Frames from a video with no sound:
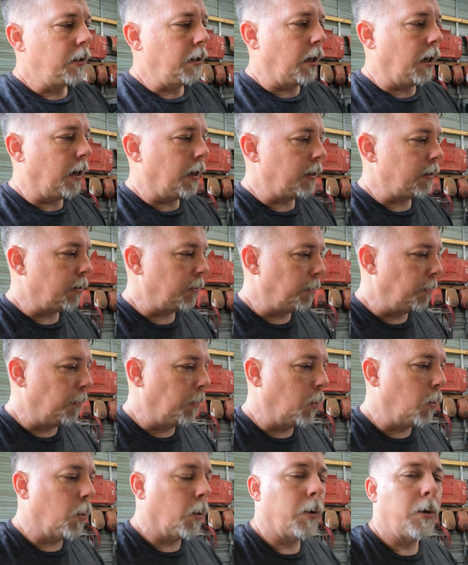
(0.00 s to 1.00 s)
The
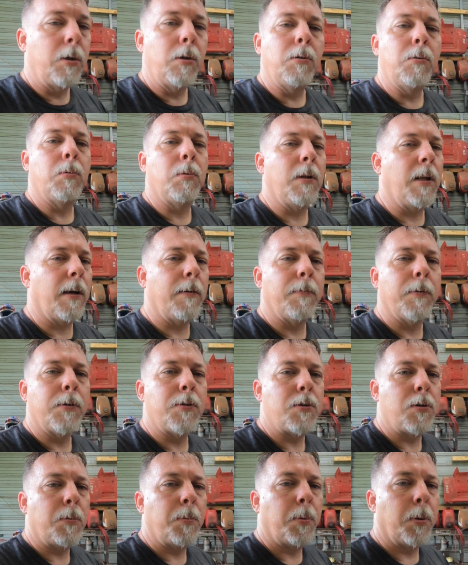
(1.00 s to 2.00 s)
more you
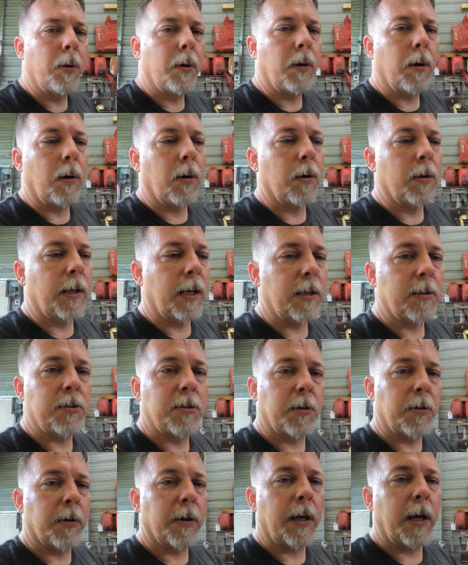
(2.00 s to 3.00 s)
leverage you put on that
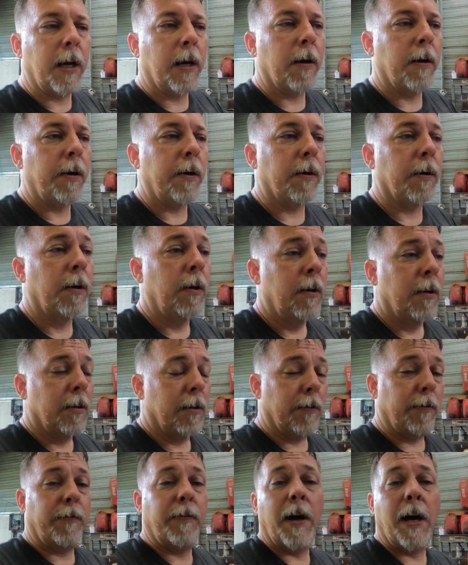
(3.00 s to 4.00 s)
center carrier,
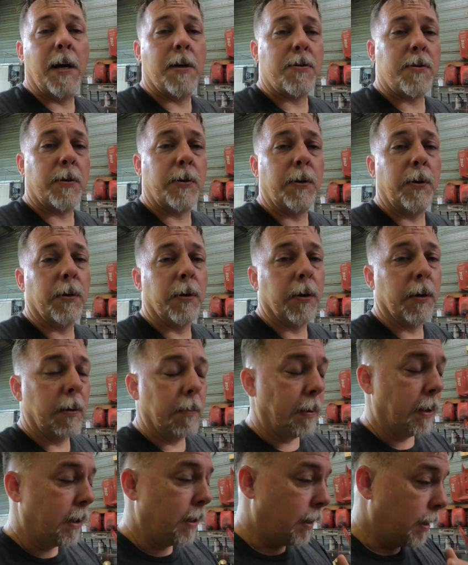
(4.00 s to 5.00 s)
the faster you're going
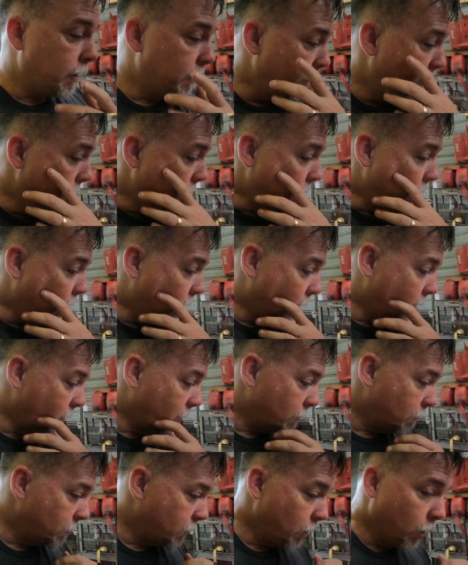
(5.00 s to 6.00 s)
to bend it.
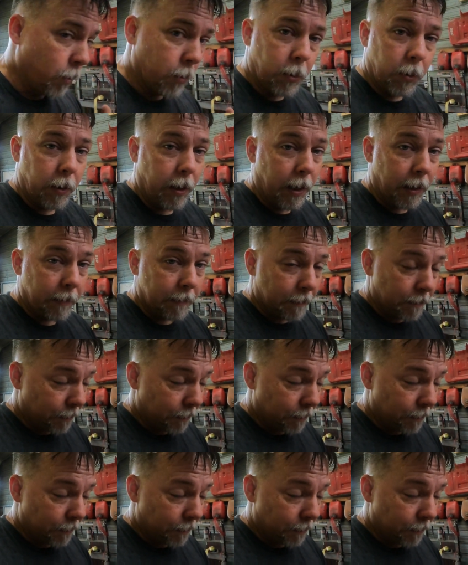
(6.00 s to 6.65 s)
Don't do that.